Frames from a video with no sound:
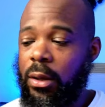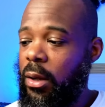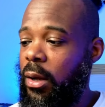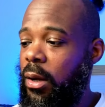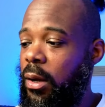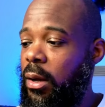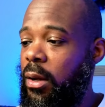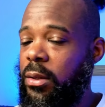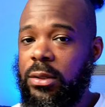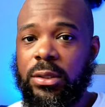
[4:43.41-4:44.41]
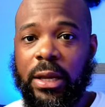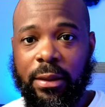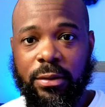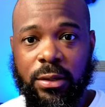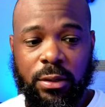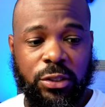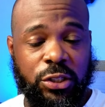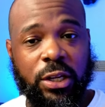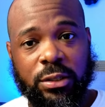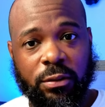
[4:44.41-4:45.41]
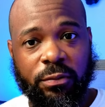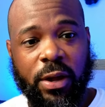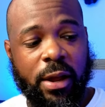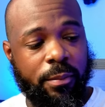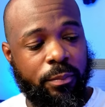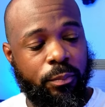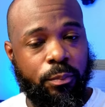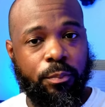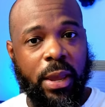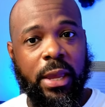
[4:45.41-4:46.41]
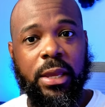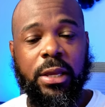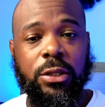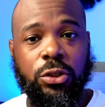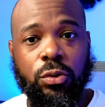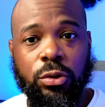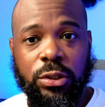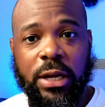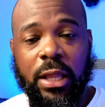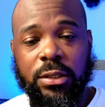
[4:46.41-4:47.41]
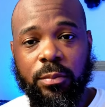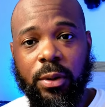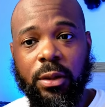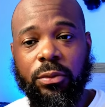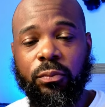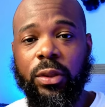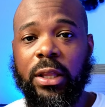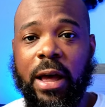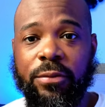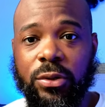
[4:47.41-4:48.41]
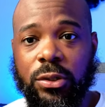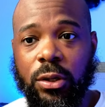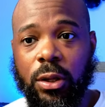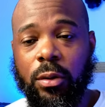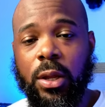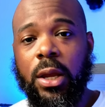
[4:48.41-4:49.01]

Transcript: to justify paying the $200 a month with LiveU Solo.